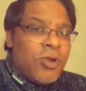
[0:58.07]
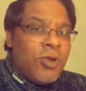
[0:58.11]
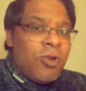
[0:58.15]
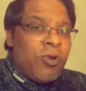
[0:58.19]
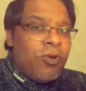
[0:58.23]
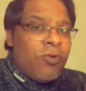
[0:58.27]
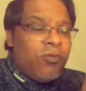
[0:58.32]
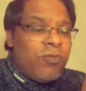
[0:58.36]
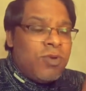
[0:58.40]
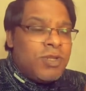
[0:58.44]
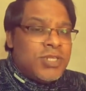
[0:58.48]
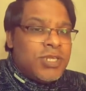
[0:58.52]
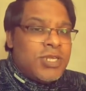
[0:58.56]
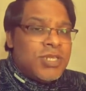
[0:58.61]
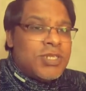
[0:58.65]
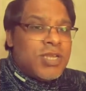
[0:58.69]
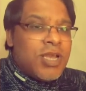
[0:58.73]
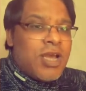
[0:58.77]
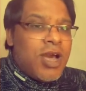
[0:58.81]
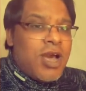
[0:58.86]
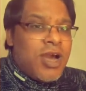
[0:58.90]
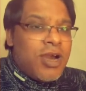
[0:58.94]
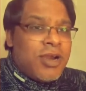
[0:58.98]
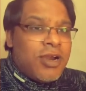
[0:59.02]
which is
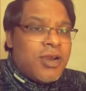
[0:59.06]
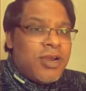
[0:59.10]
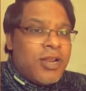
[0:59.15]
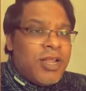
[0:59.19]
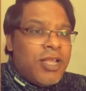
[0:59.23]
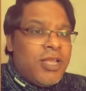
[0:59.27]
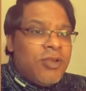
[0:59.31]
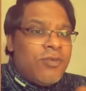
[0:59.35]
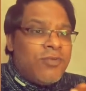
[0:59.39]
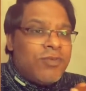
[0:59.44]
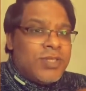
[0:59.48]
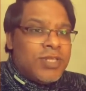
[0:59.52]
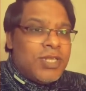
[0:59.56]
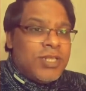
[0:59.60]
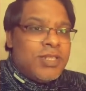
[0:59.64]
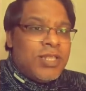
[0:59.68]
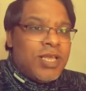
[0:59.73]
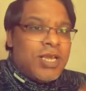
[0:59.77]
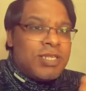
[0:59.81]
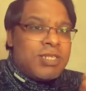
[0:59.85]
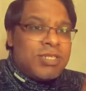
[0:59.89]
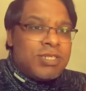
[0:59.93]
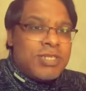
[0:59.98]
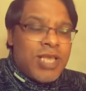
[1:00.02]
occurring within
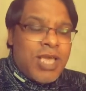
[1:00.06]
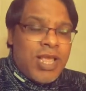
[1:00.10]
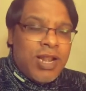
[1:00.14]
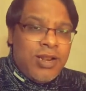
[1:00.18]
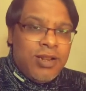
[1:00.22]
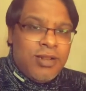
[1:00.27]
the cell.